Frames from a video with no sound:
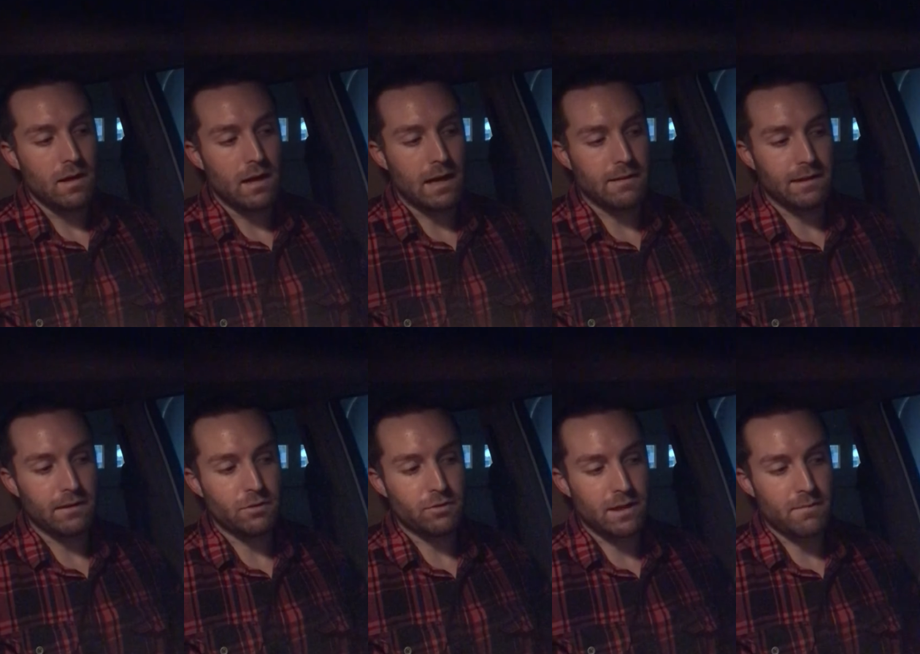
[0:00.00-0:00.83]
I daily
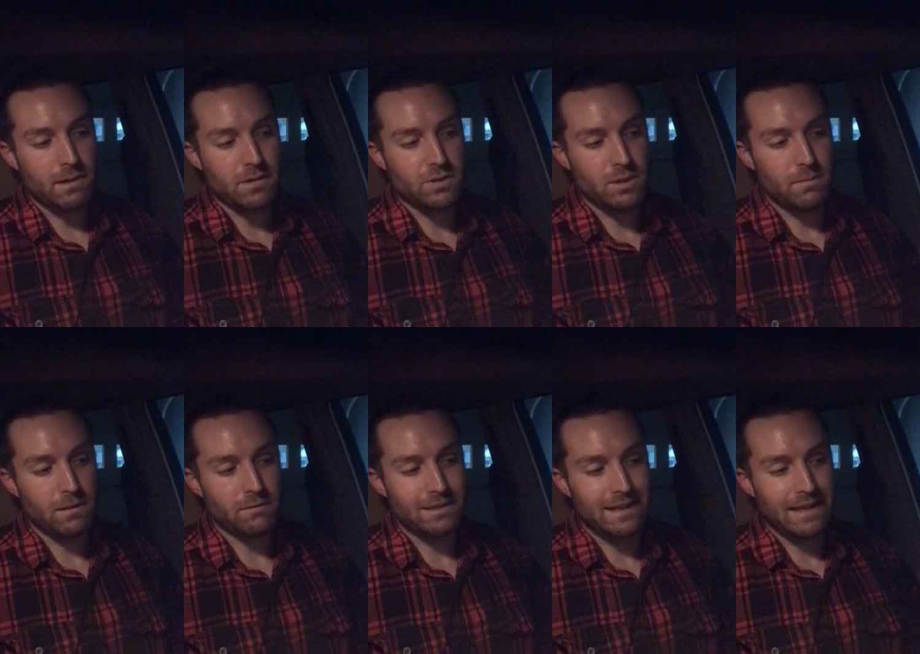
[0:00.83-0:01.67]
drive my Jeep
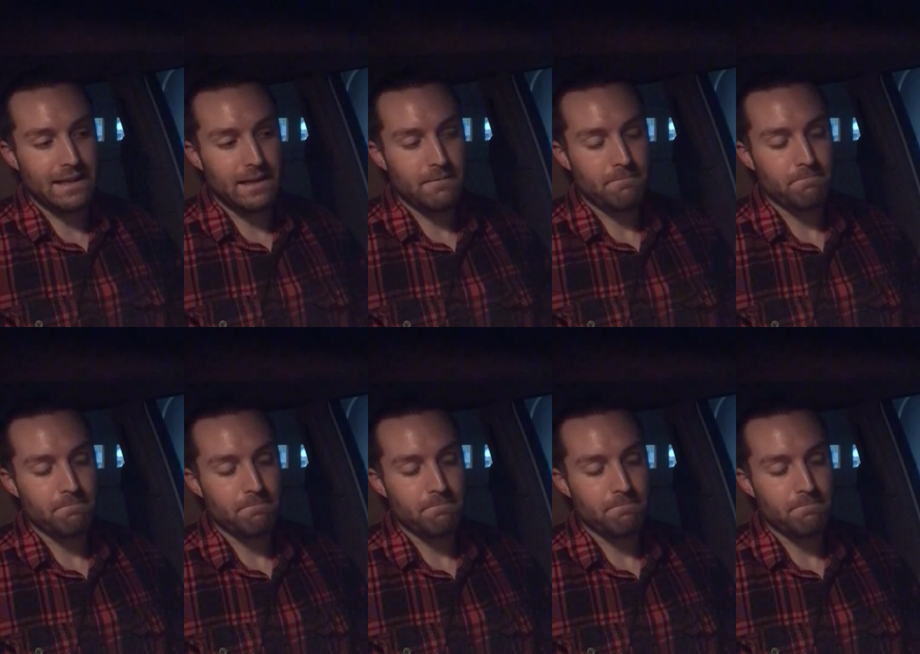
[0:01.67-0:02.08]
every day.